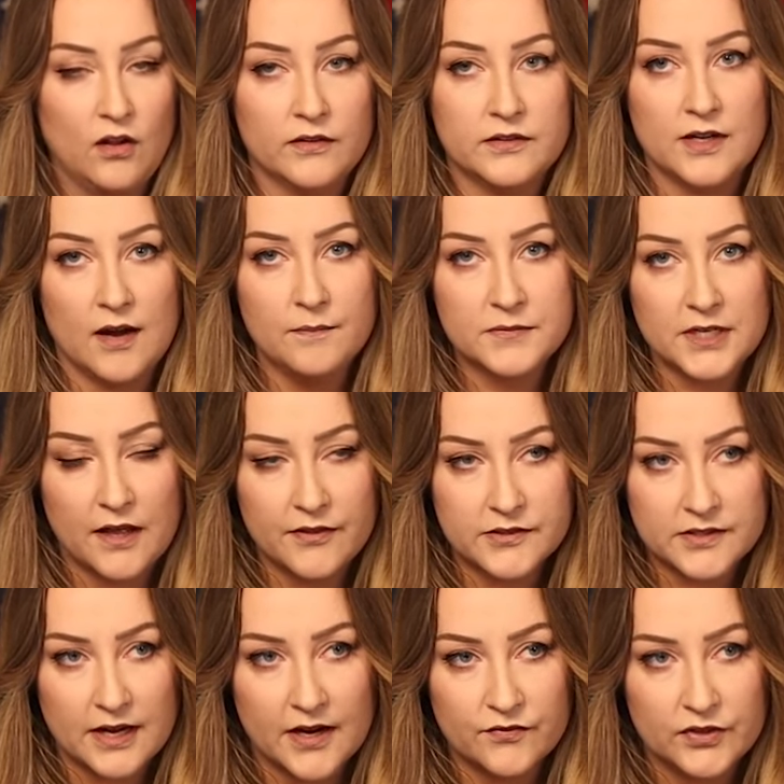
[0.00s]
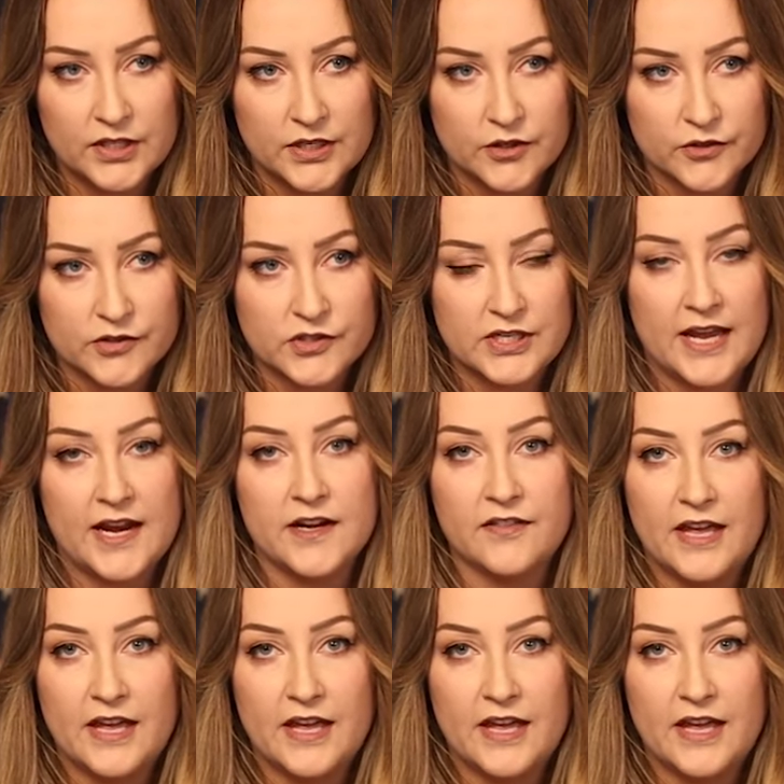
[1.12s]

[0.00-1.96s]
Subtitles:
dumped on the side of an interstate.